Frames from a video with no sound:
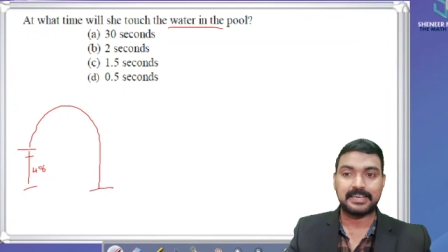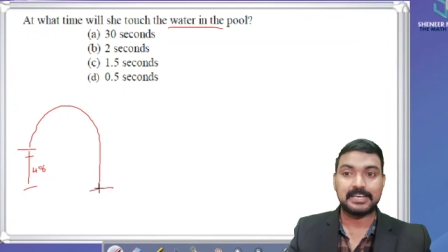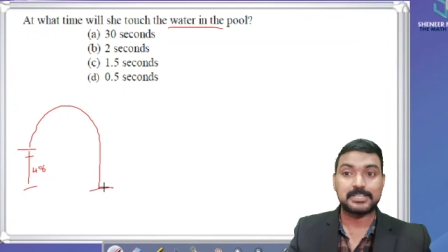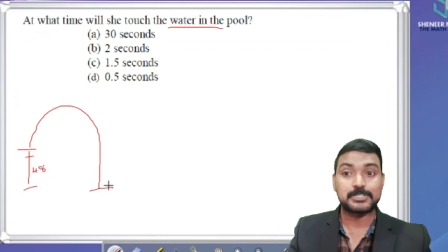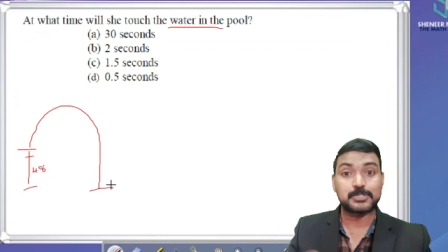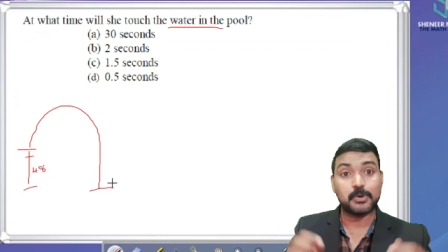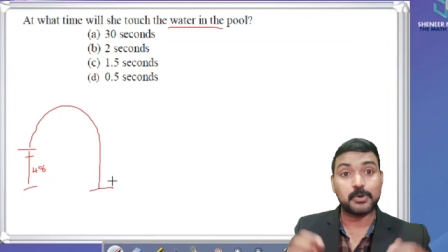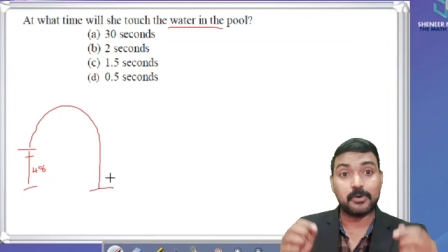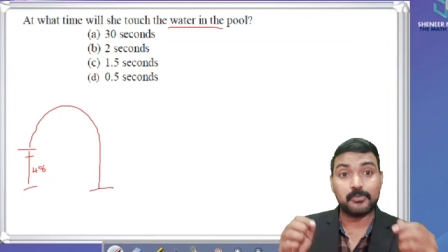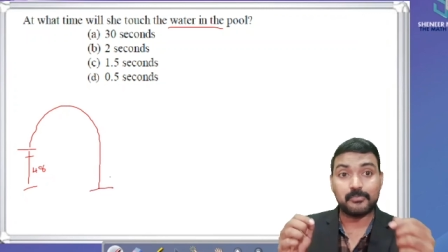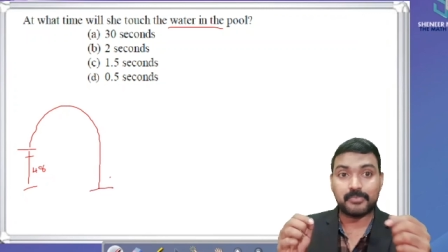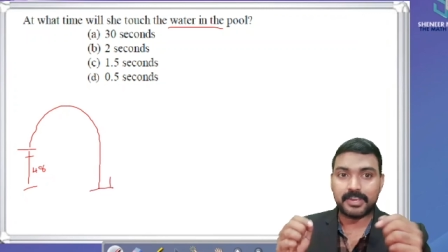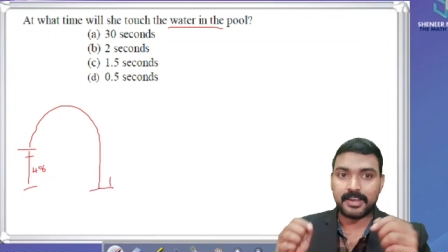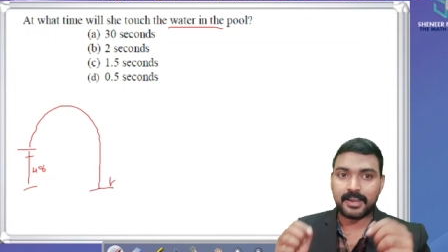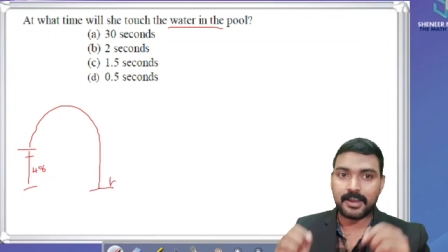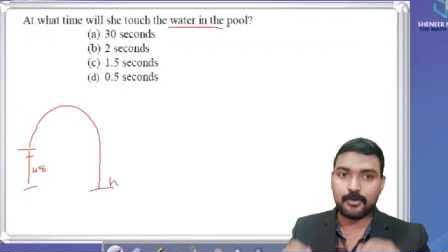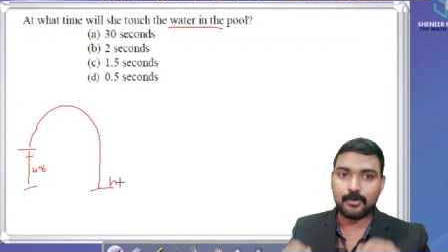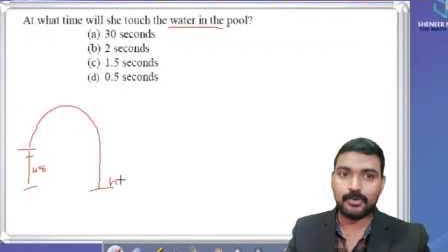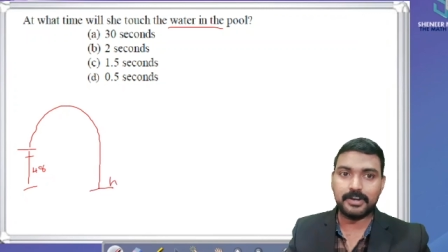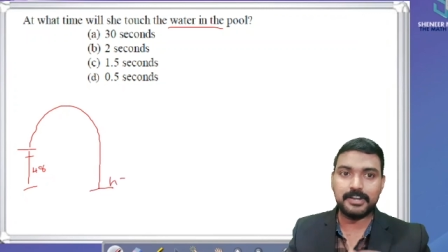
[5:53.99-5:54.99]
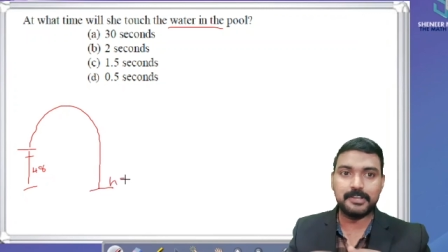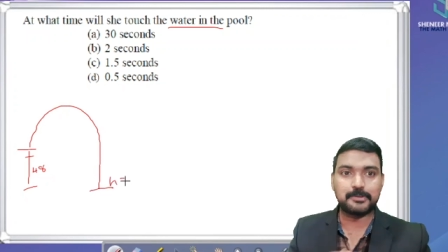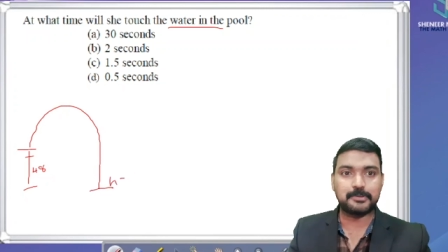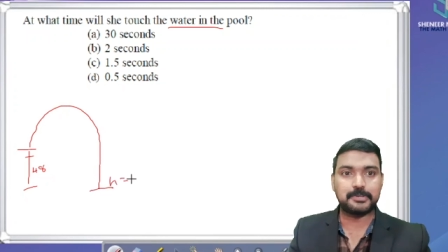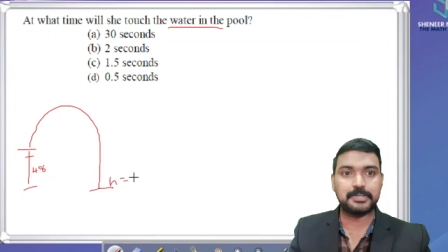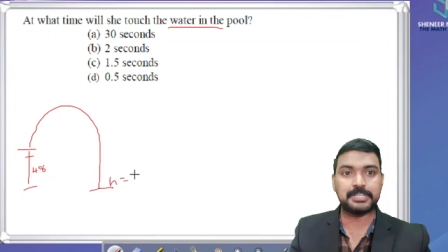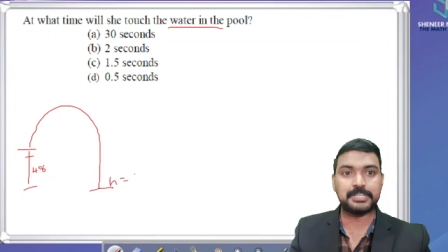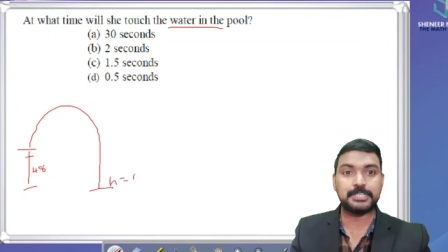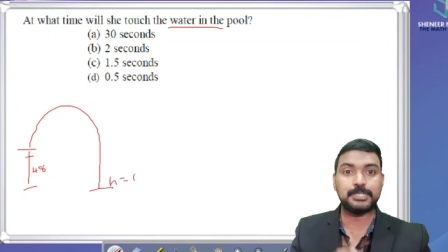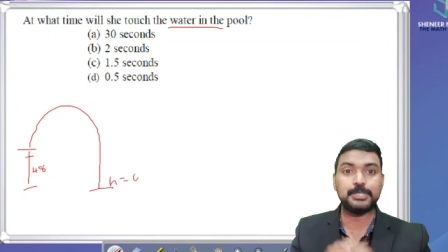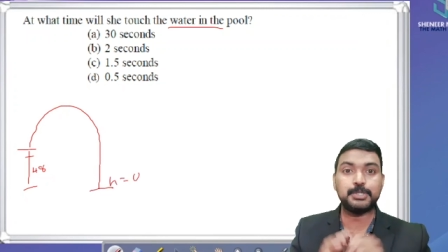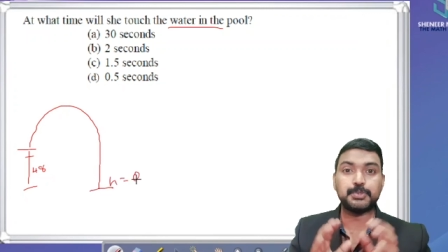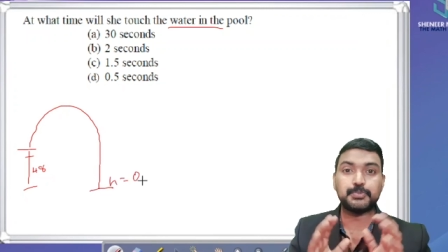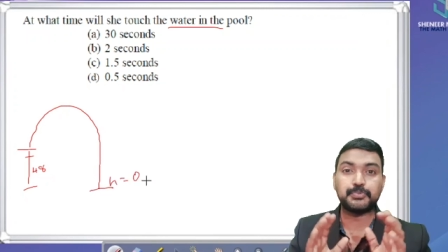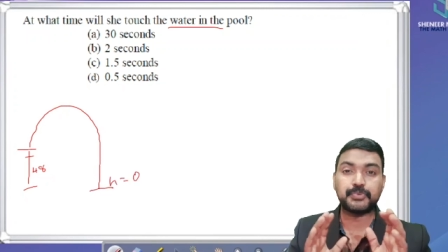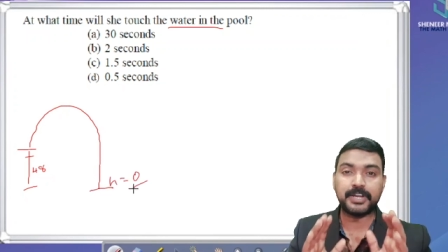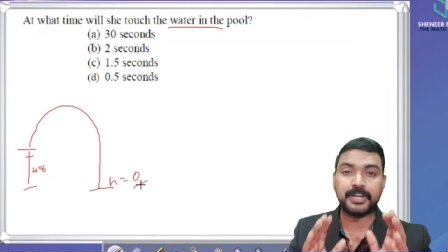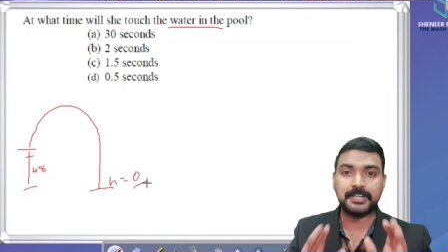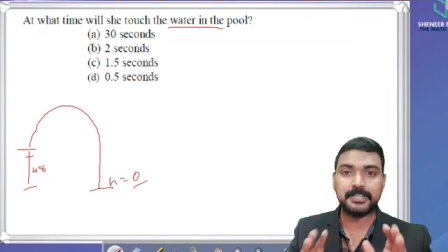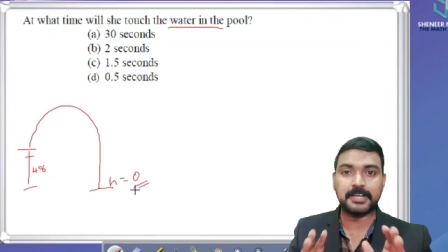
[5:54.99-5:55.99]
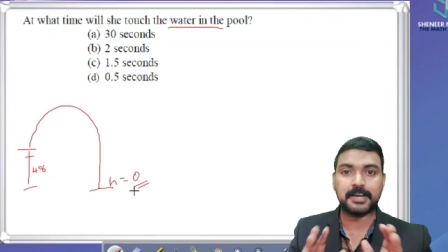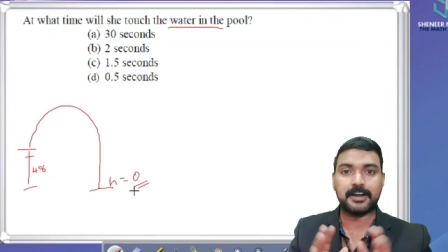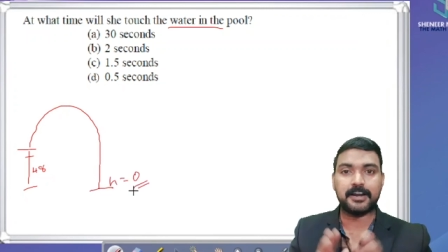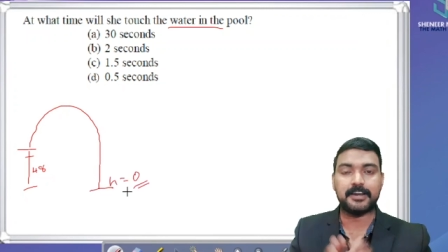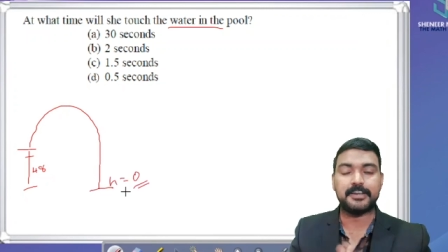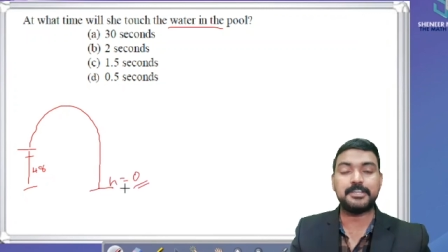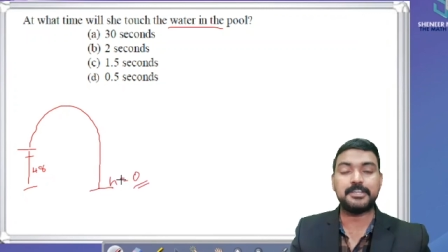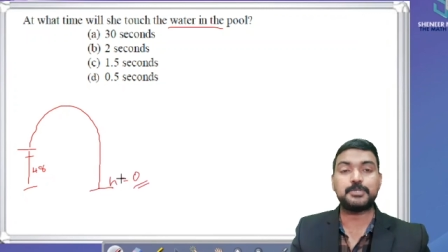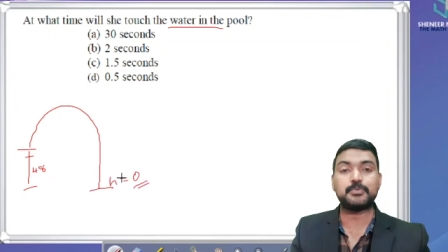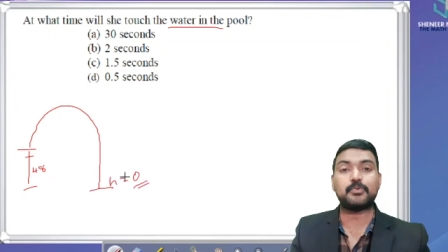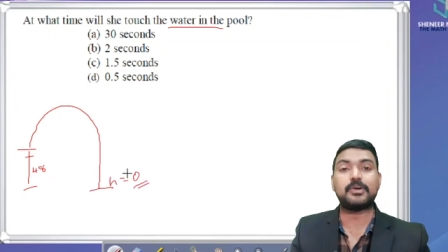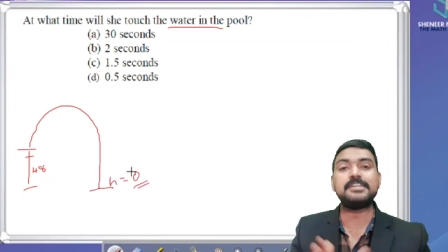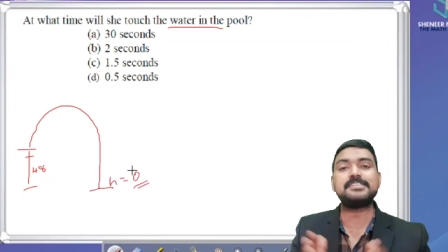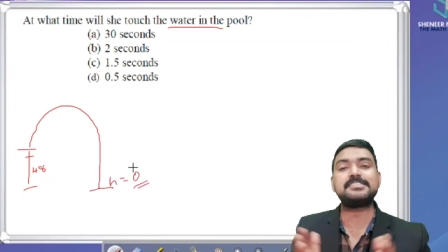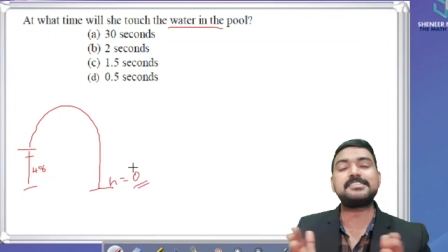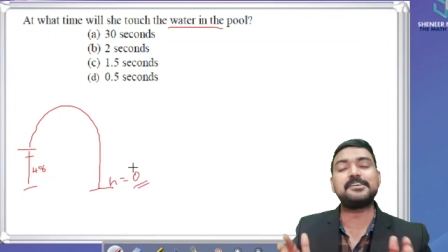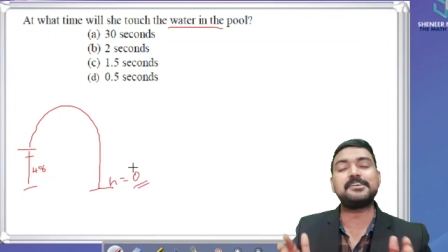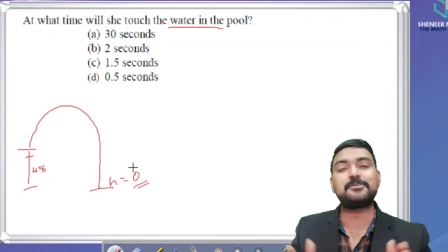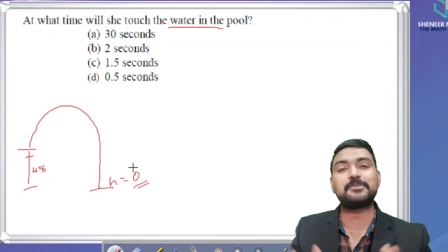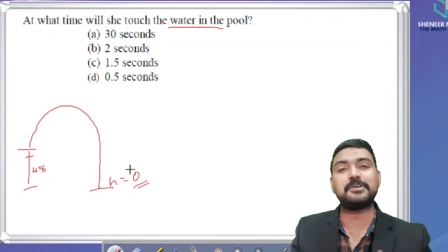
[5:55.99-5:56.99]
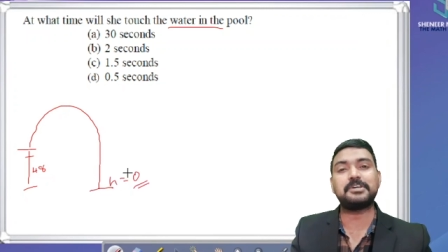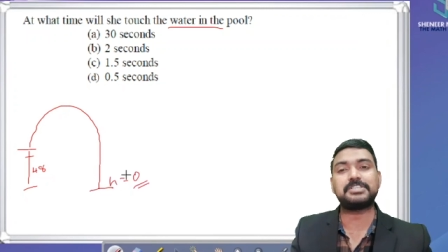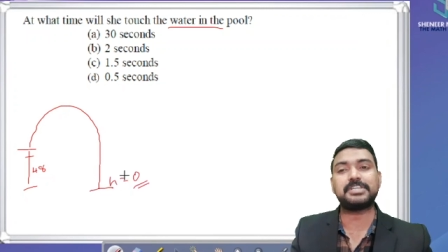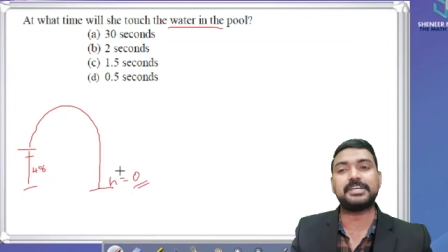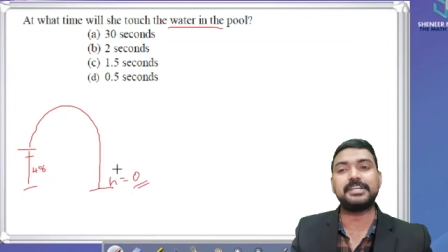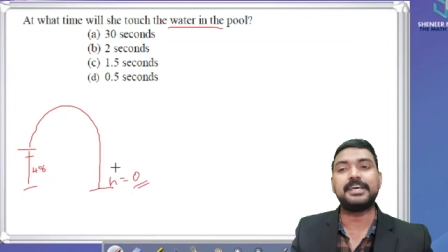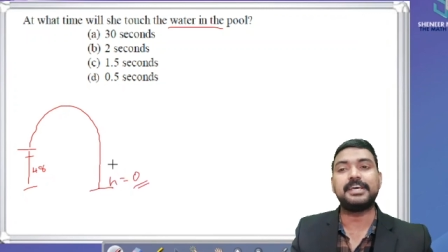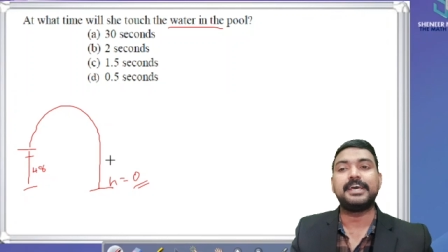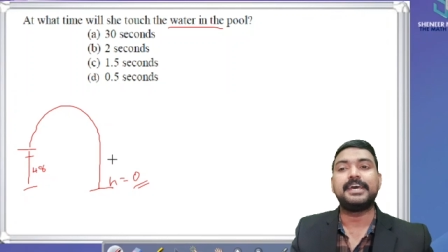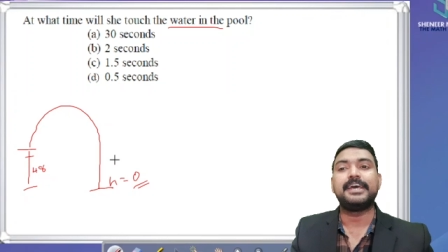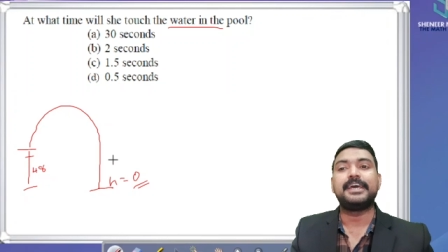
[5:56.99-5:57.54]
So we have one equation to find the height. What is the equation?